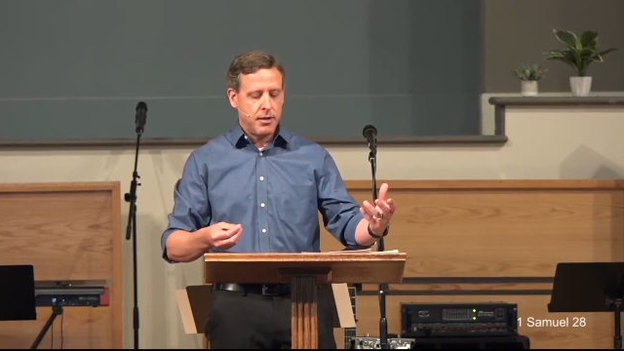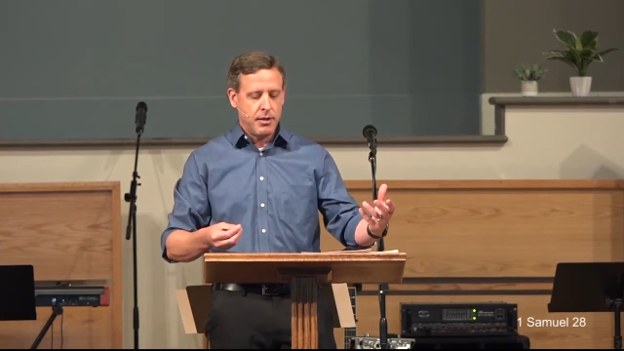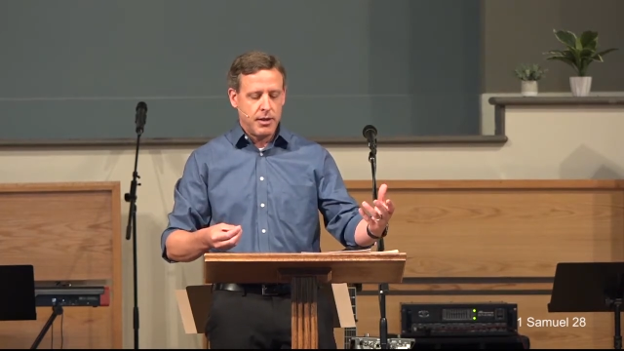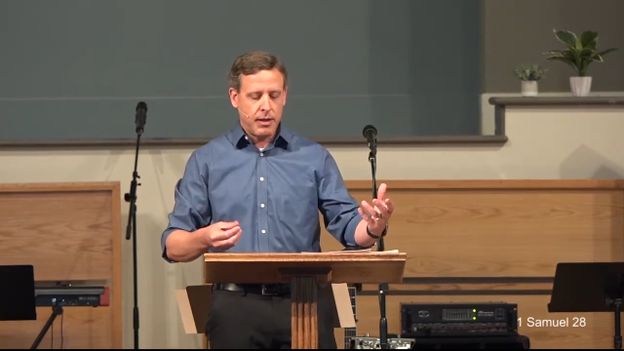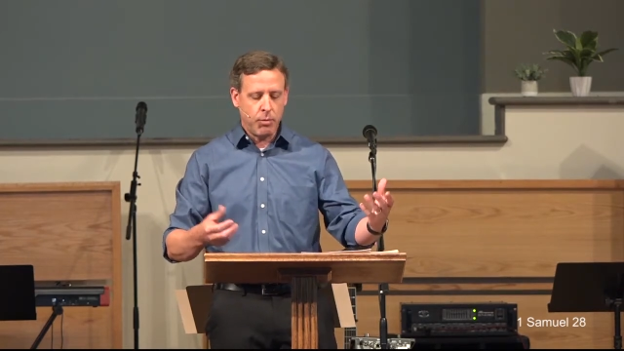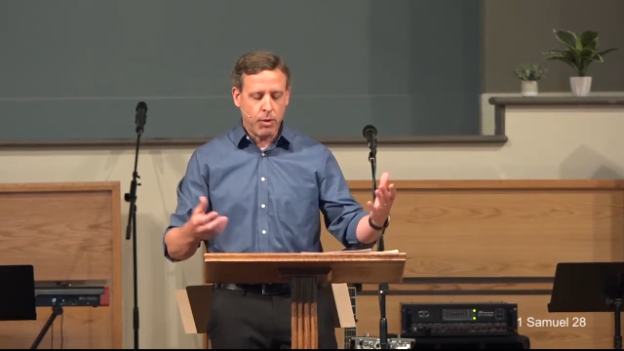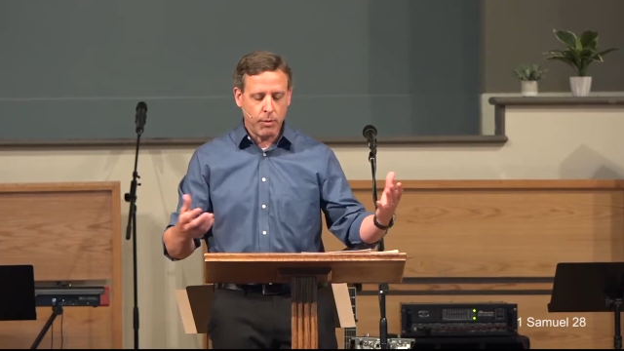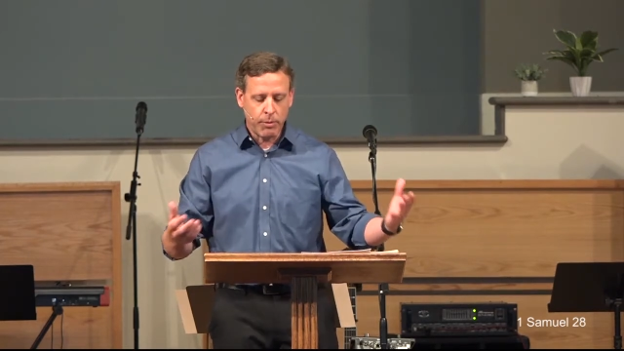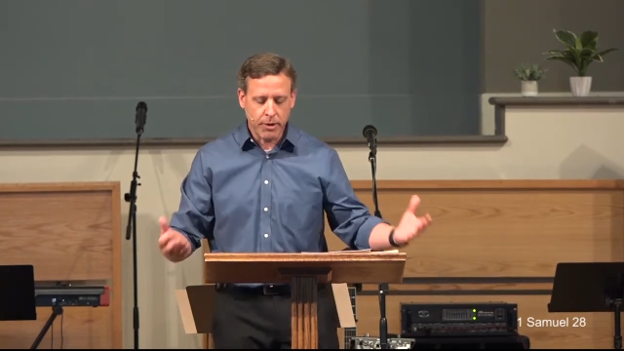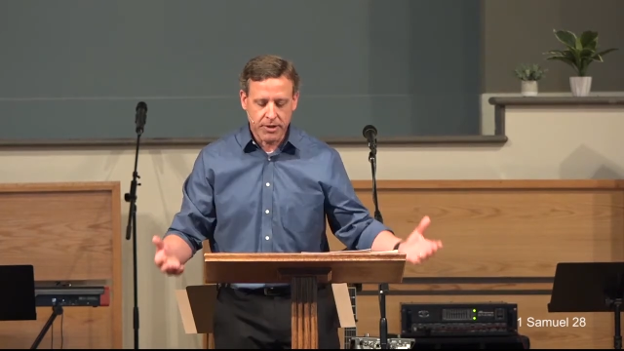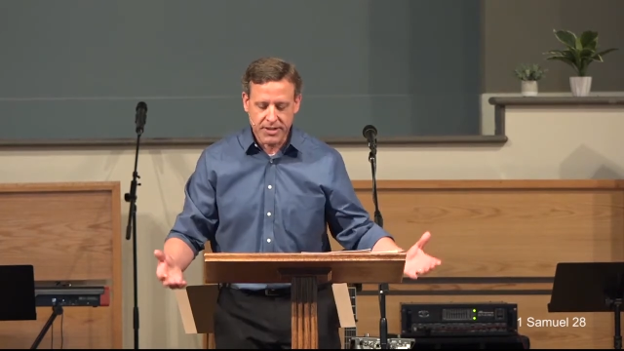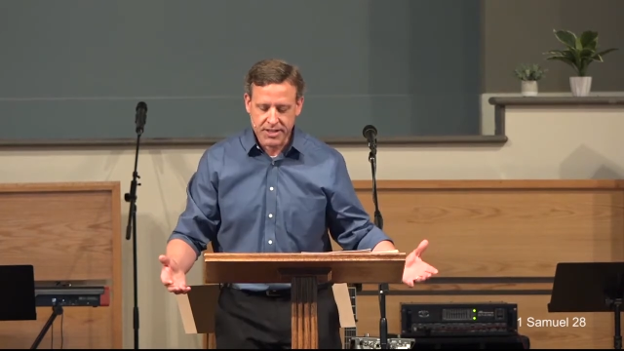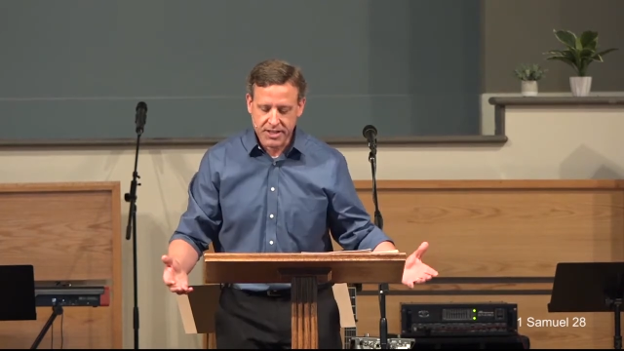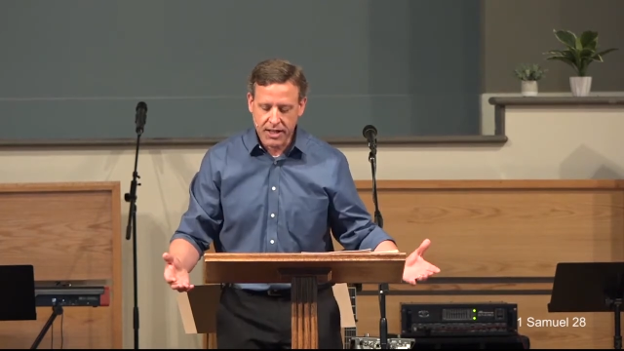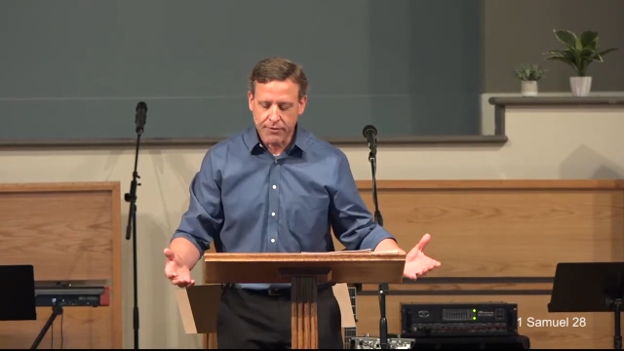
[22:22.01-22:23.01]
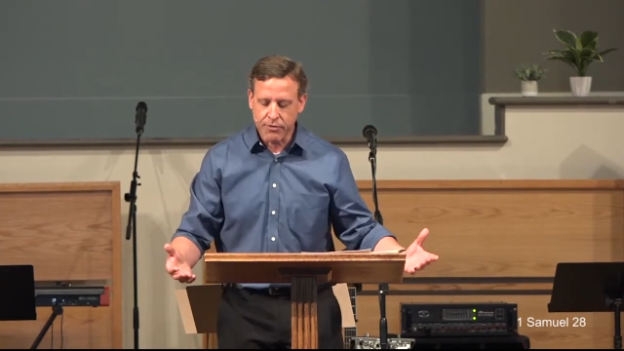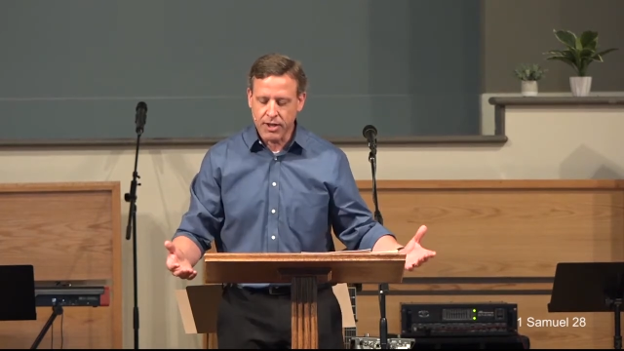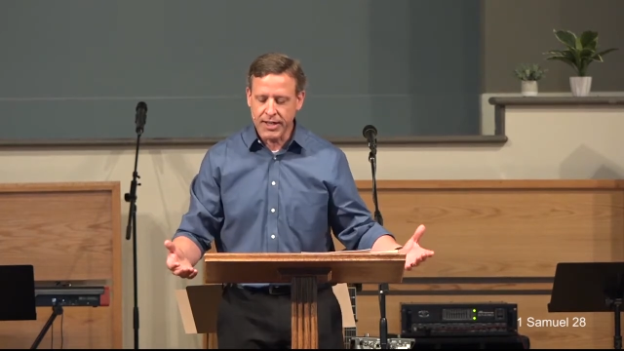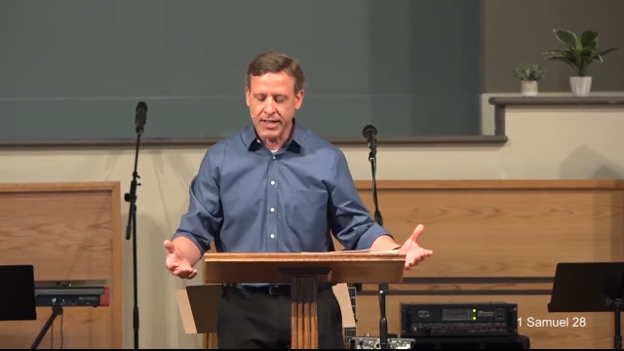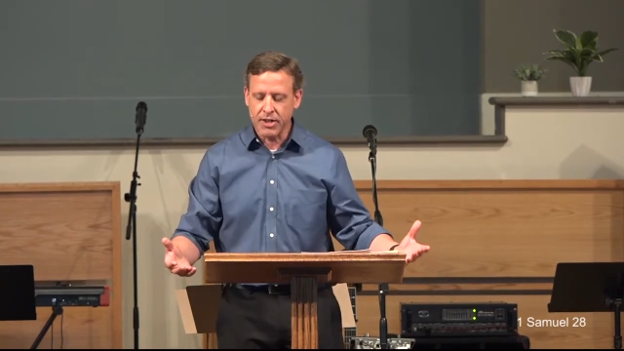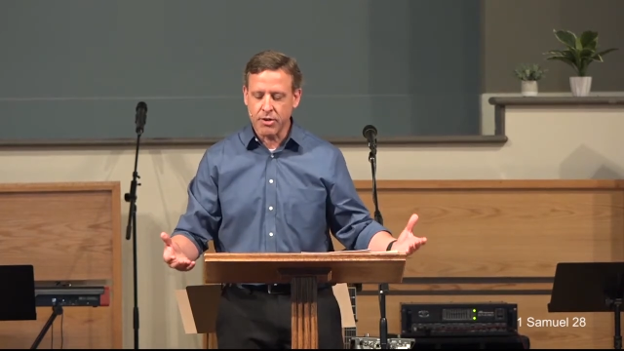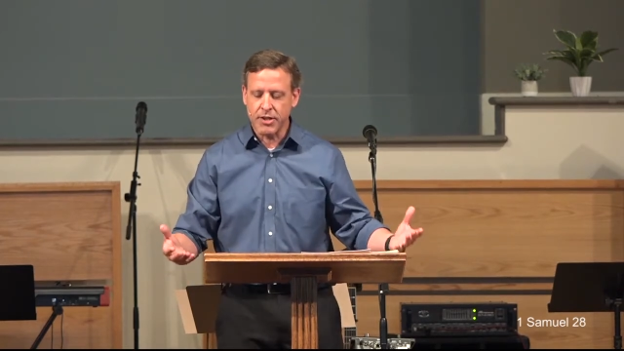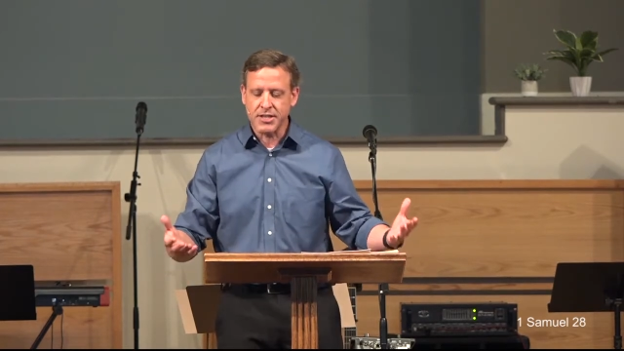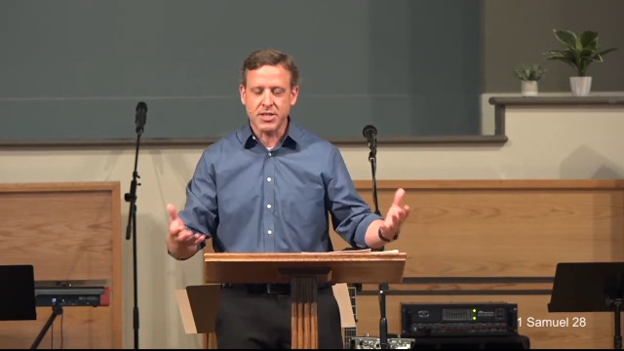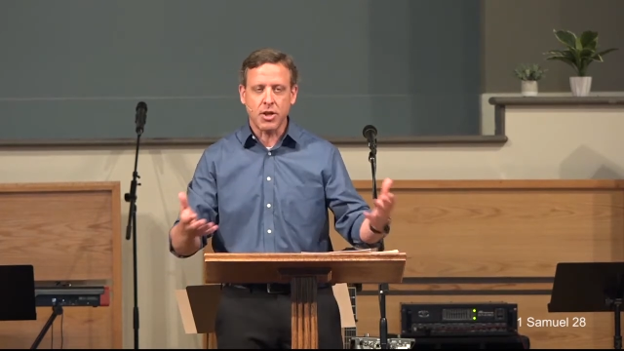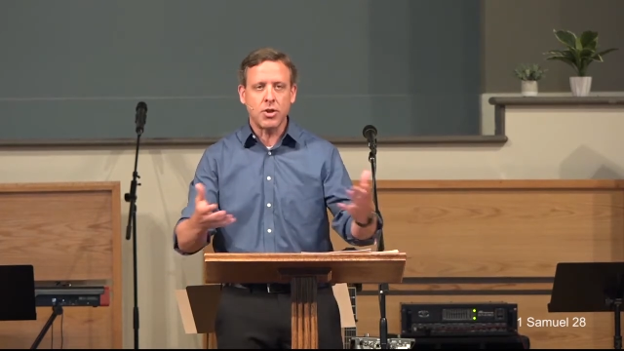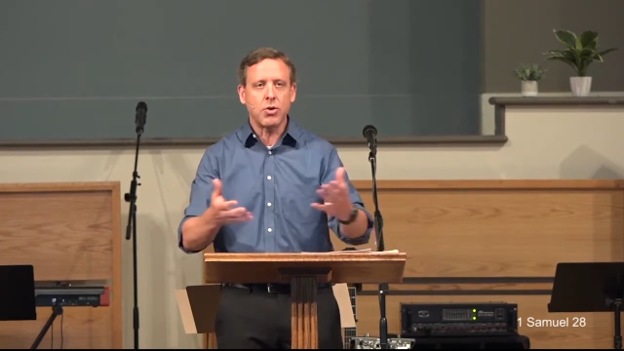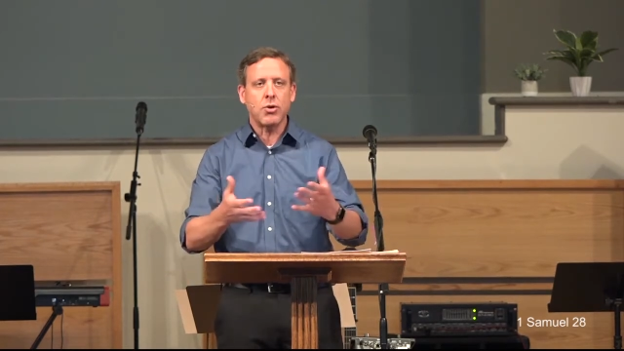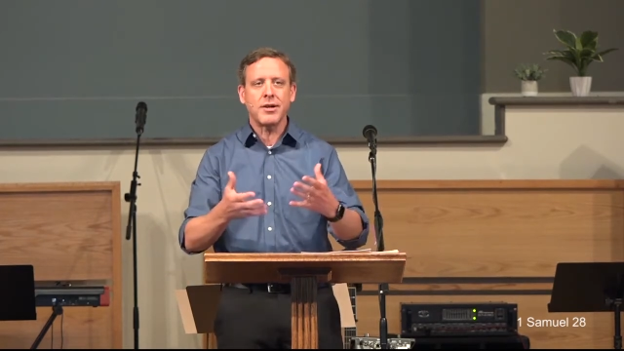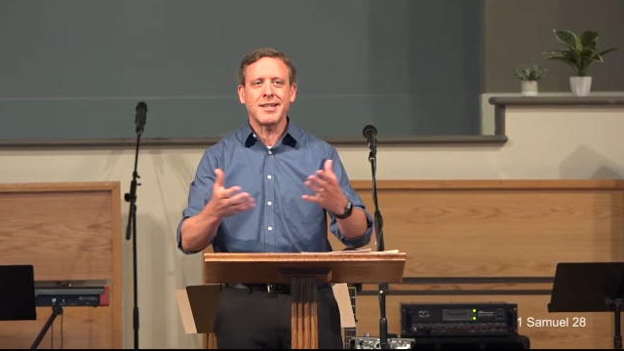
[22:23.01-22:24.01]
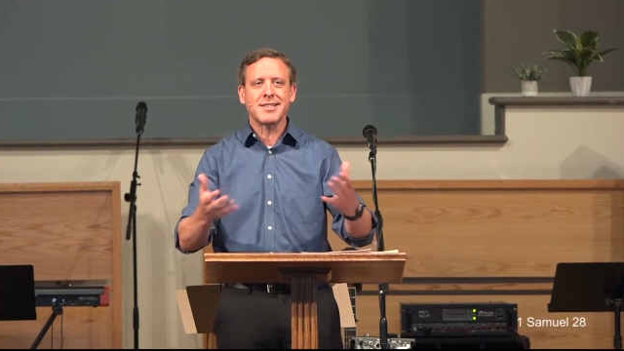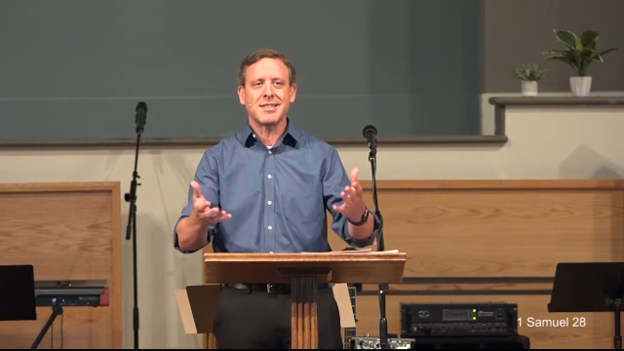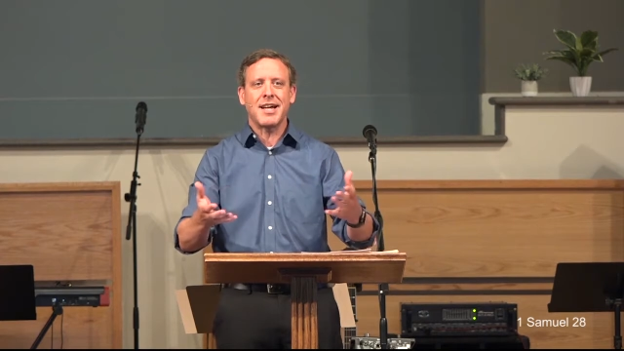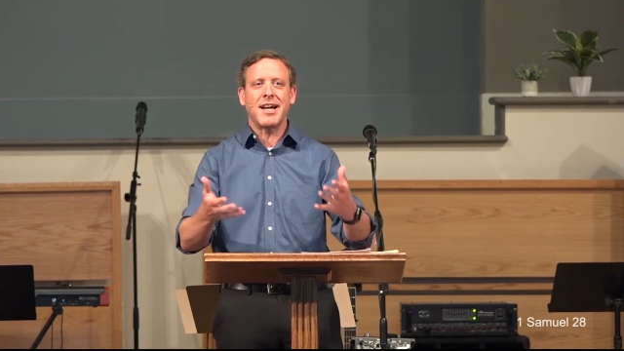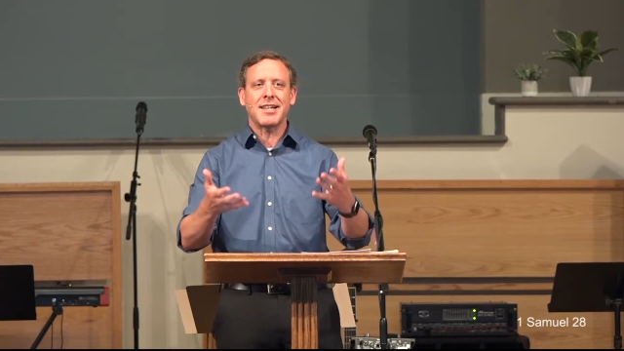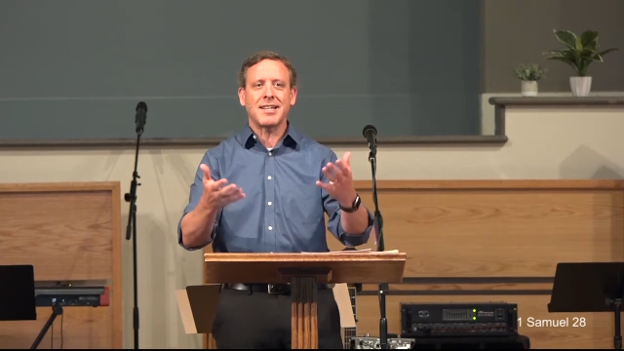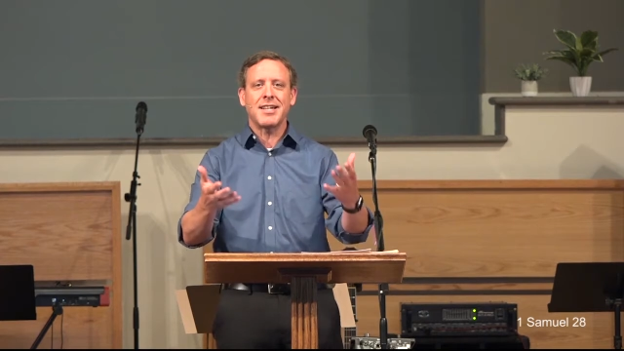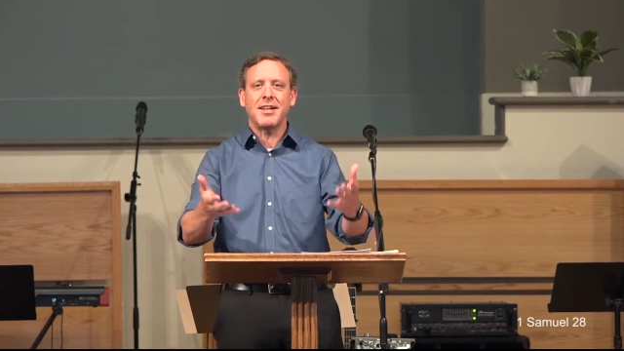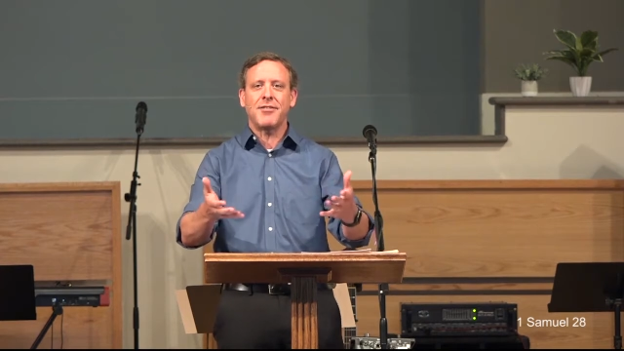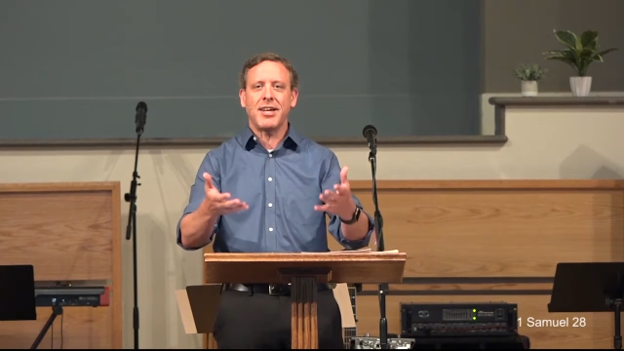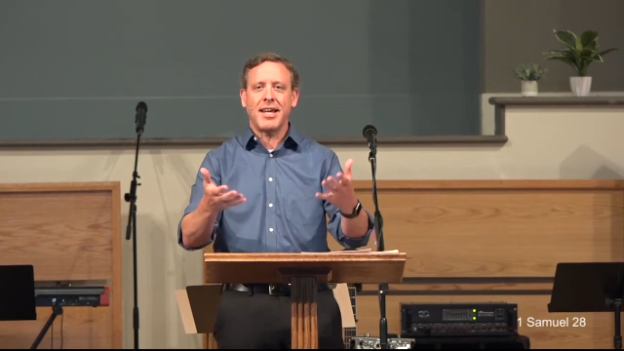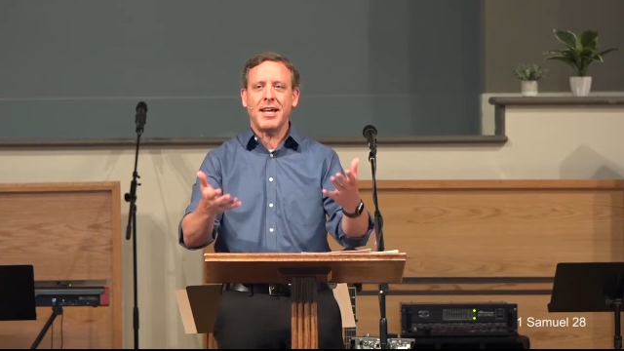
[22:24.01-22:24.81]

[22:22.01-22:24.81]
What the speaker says: And what we're discovering here is the Lord is not giving